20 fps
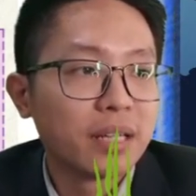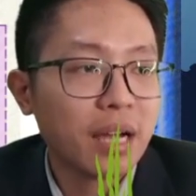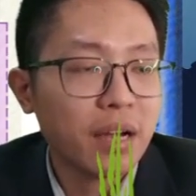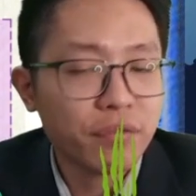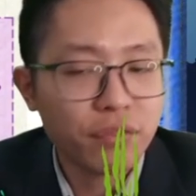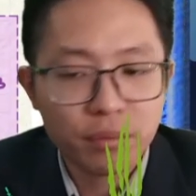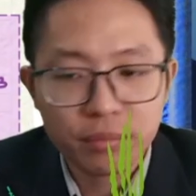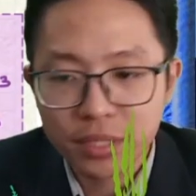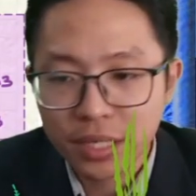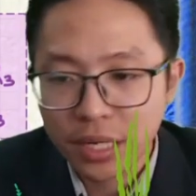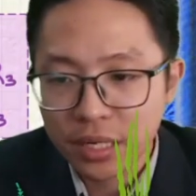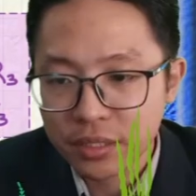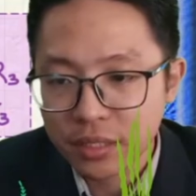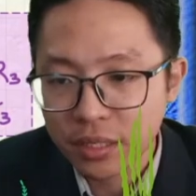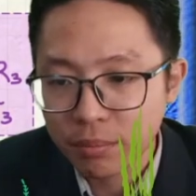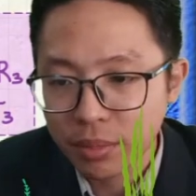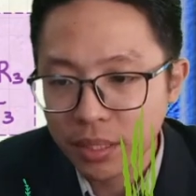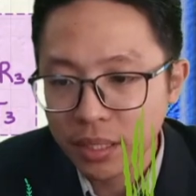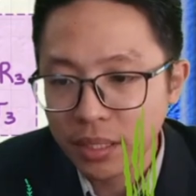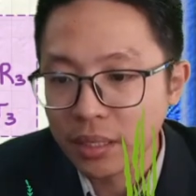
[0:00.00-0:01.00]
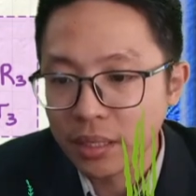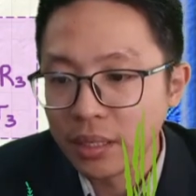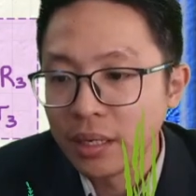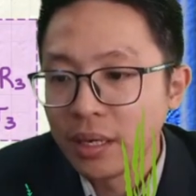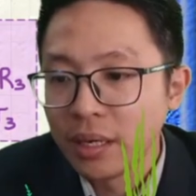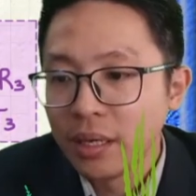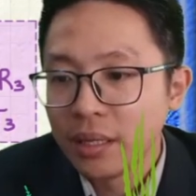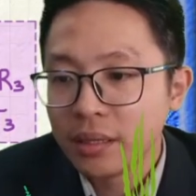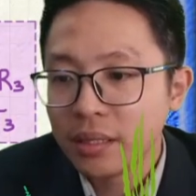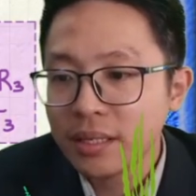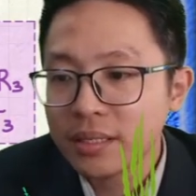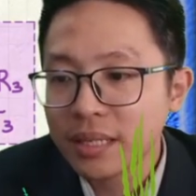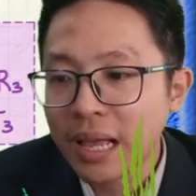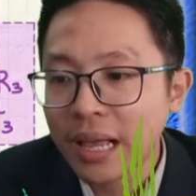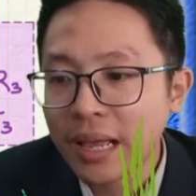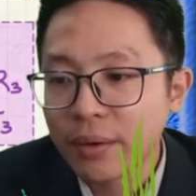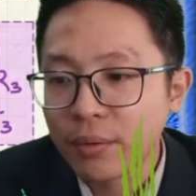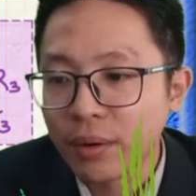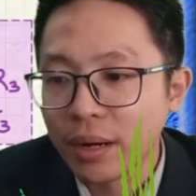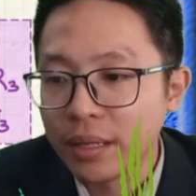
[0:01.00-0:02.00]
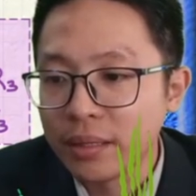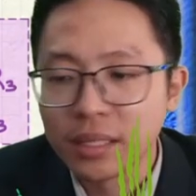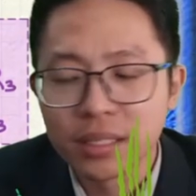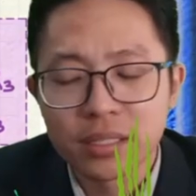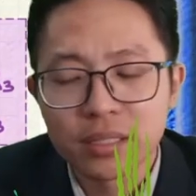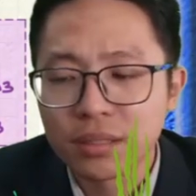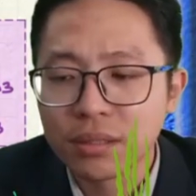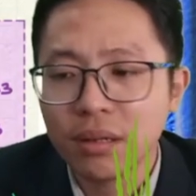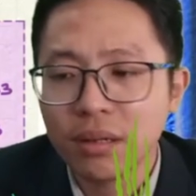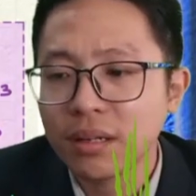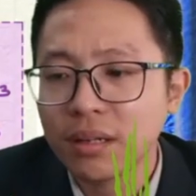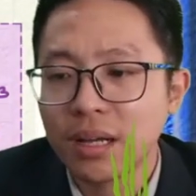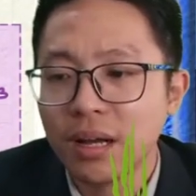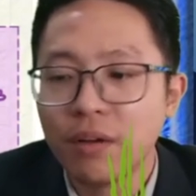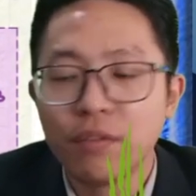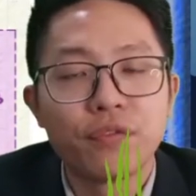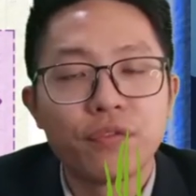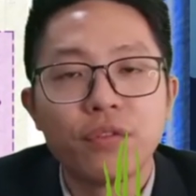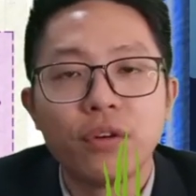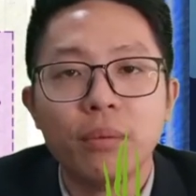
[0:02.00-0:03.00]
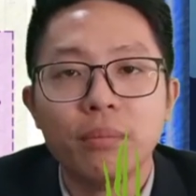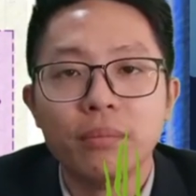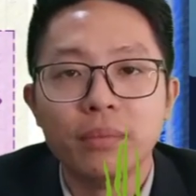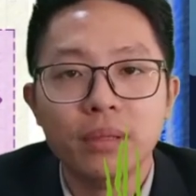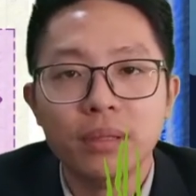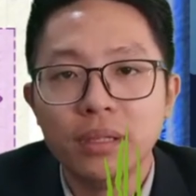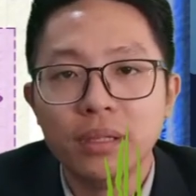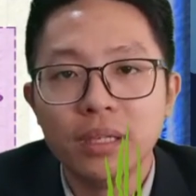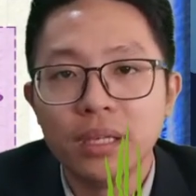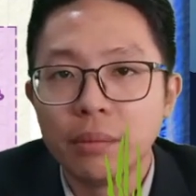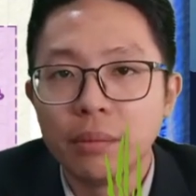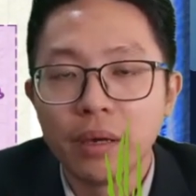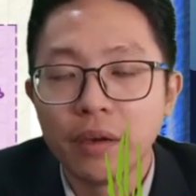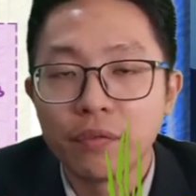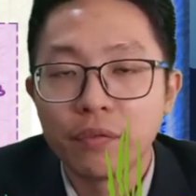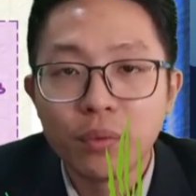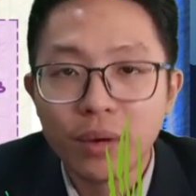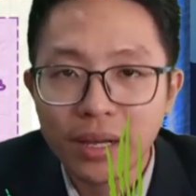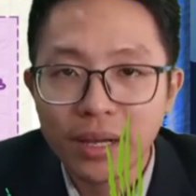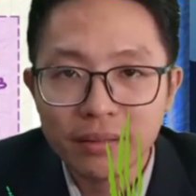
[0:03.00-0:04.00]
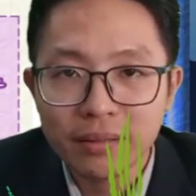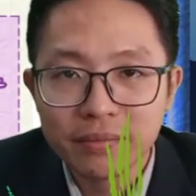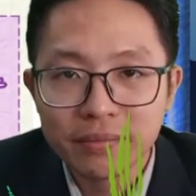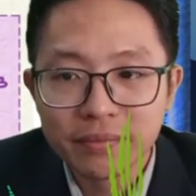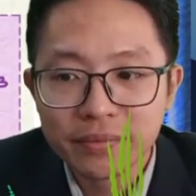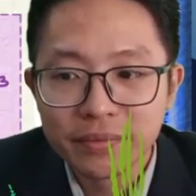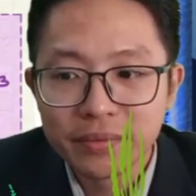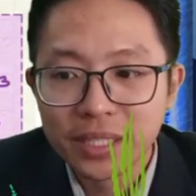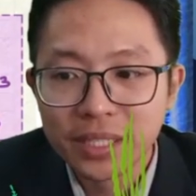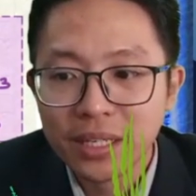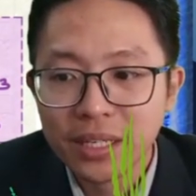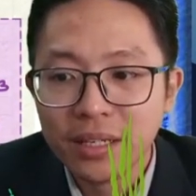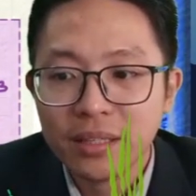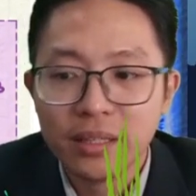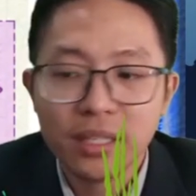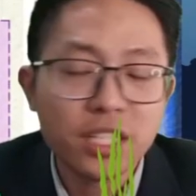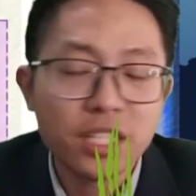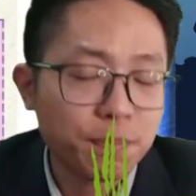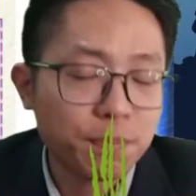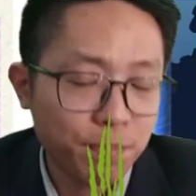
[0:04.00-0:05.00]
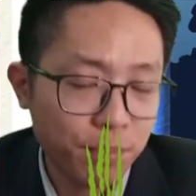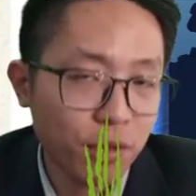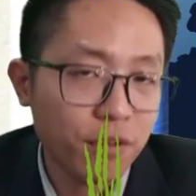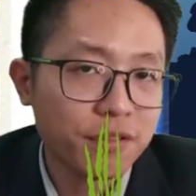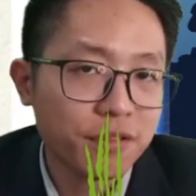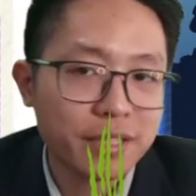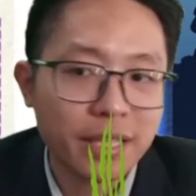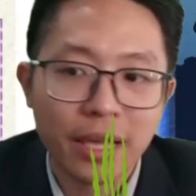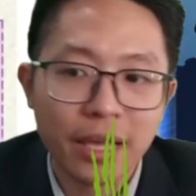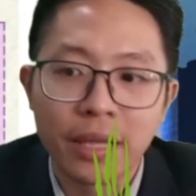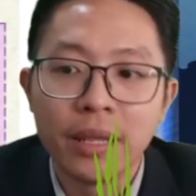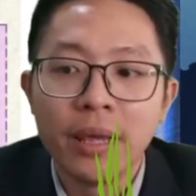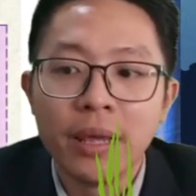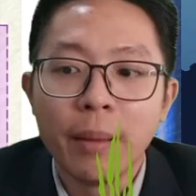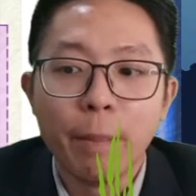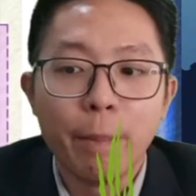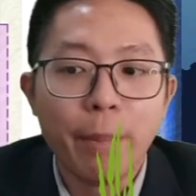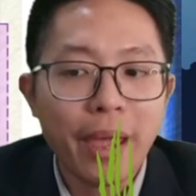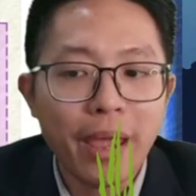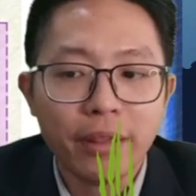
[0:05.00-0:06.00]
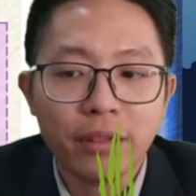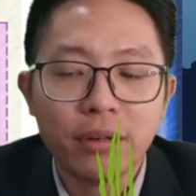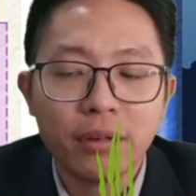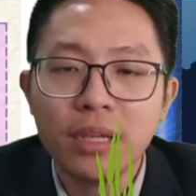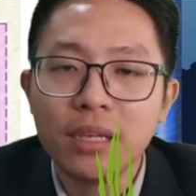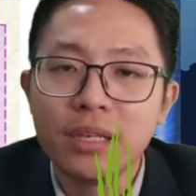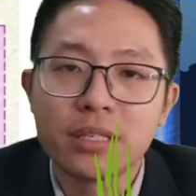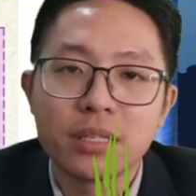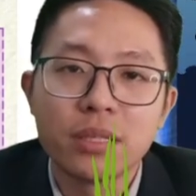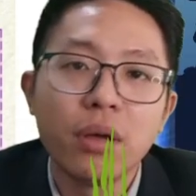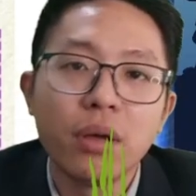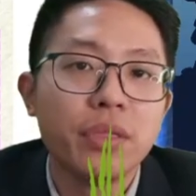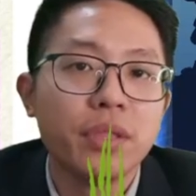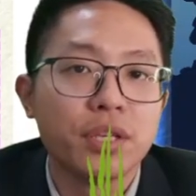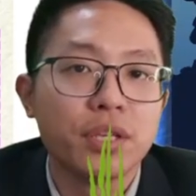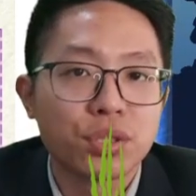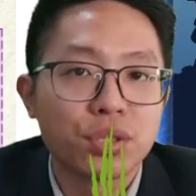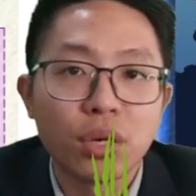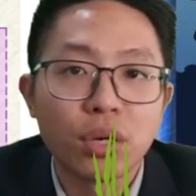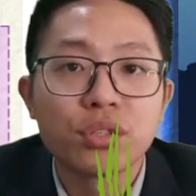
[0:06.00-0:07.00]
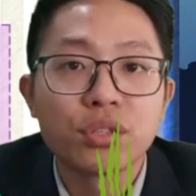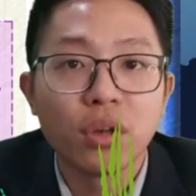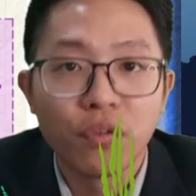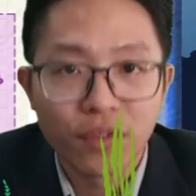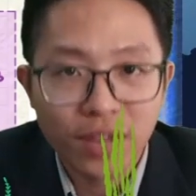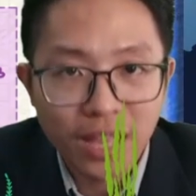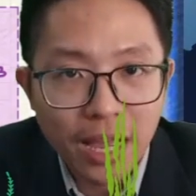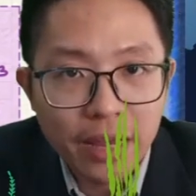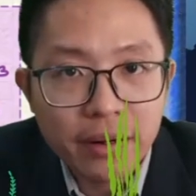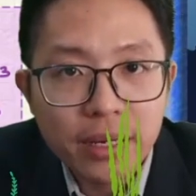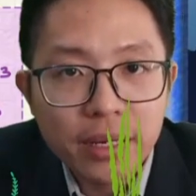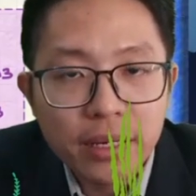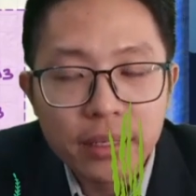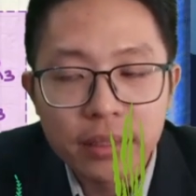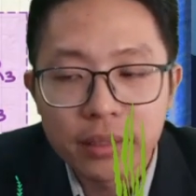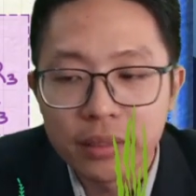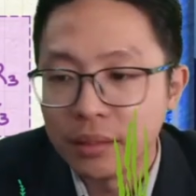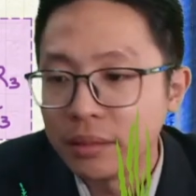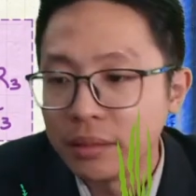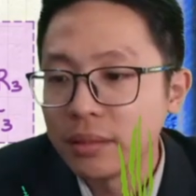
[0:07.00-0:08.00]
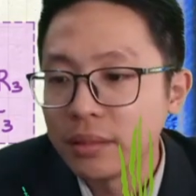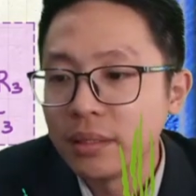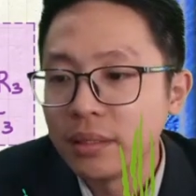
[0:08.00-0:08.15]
This I1 does not come from EMF1. This proves that battery is not the source of current.